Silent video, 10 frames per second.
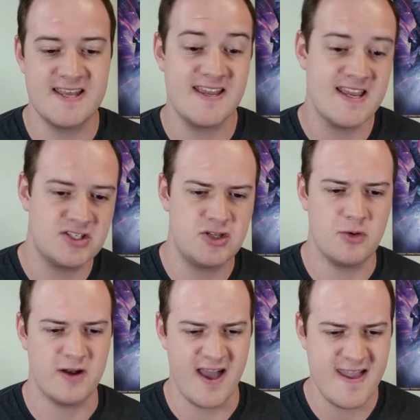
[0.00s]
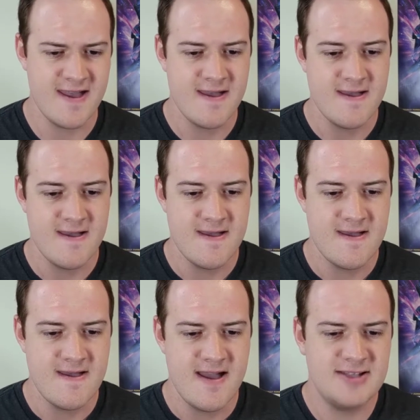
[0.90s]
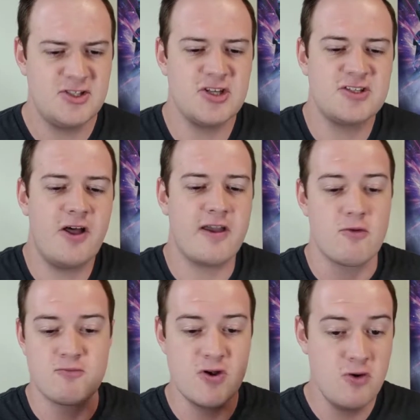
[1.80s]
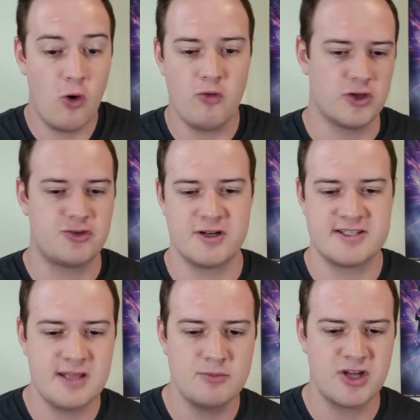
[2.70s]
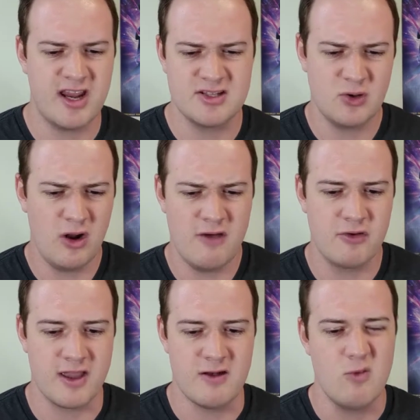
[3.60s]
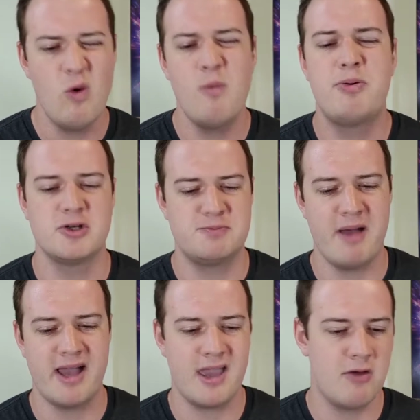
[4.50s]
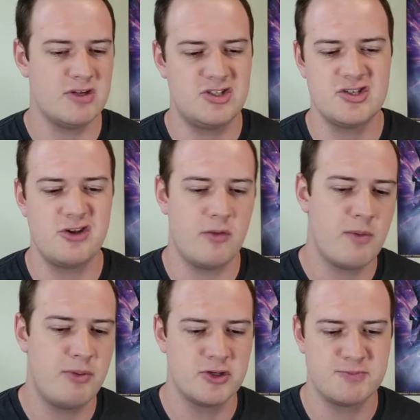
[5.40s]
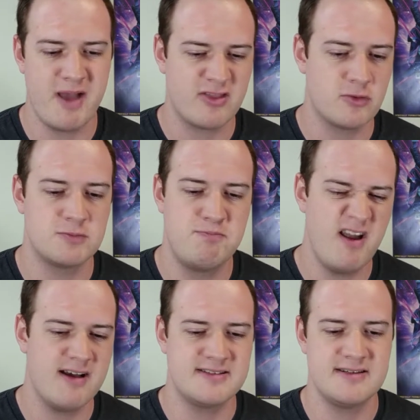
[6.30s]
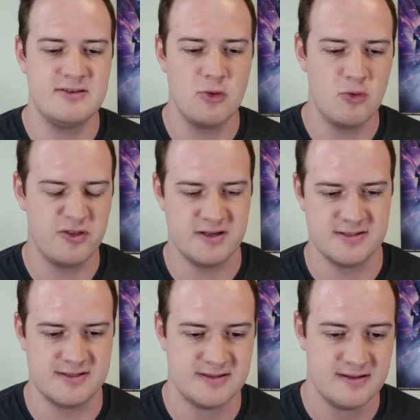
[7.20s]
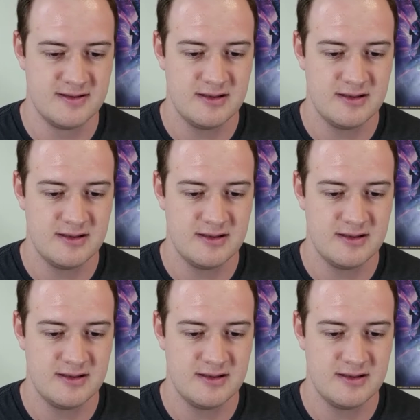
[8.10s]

think he's doing, eh? It's just like Renora trying to subjugate us all over again. We'll push back Ares just like we pushed back those blasted northerners.